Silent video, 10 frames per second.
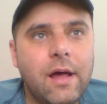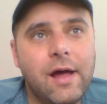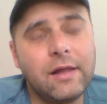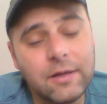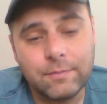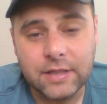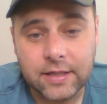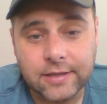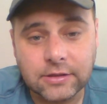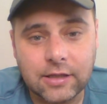I like B
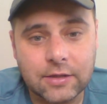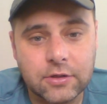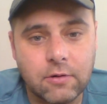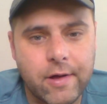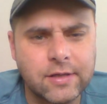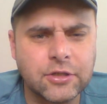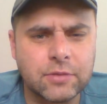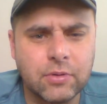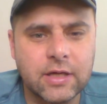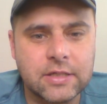K's a lot, too. And there's a
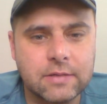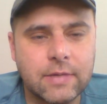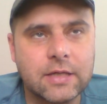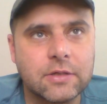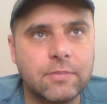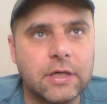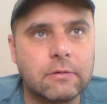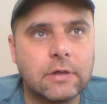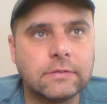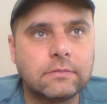place in
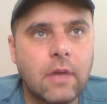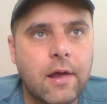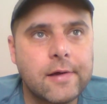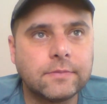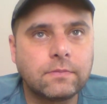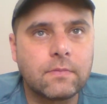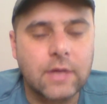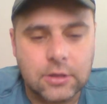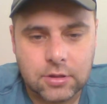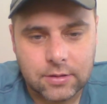Massapequa
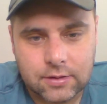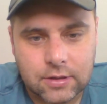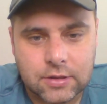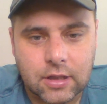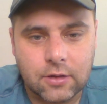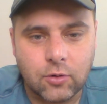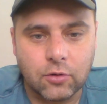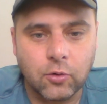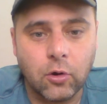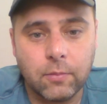that, that's uh,
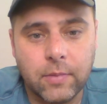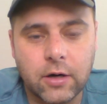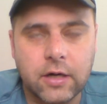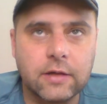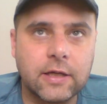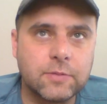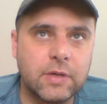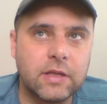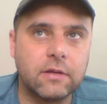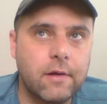called All American that's
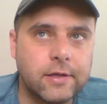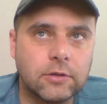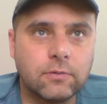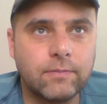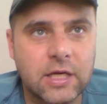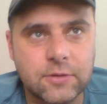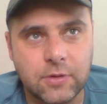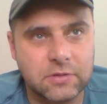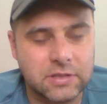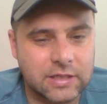been in you know,
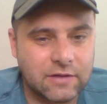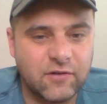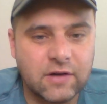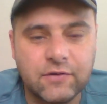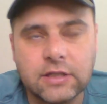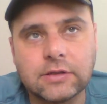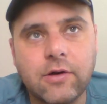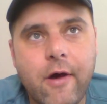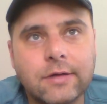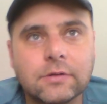Massapequa since, like, the fifties.
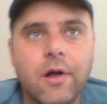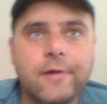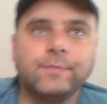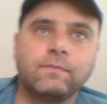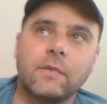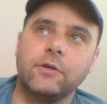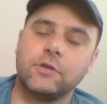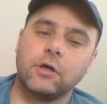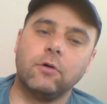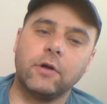
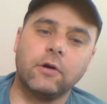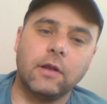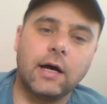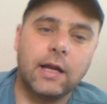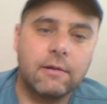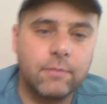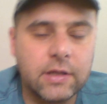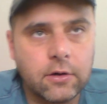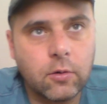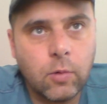Used to go there a lot. I haven't been
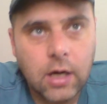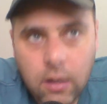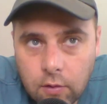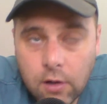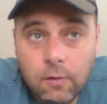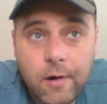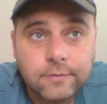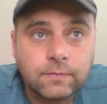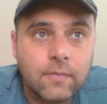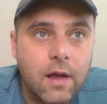there in a while, though.
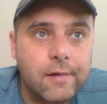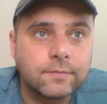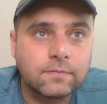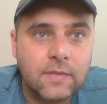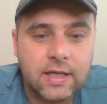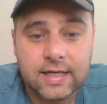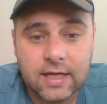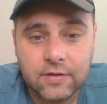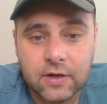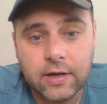Um, can't
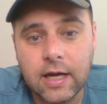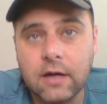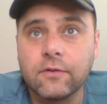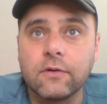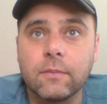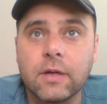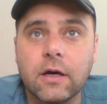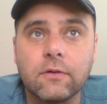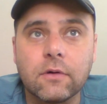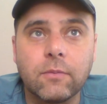get there now since I'm in
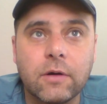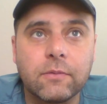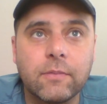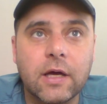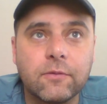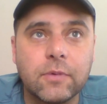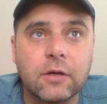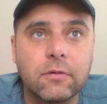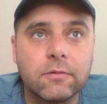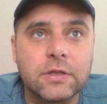Iceland. When I was in
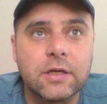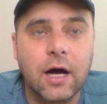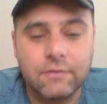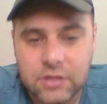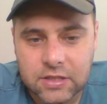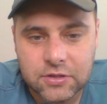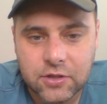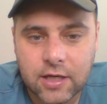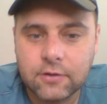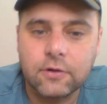Massapequa, it was obviously easier to get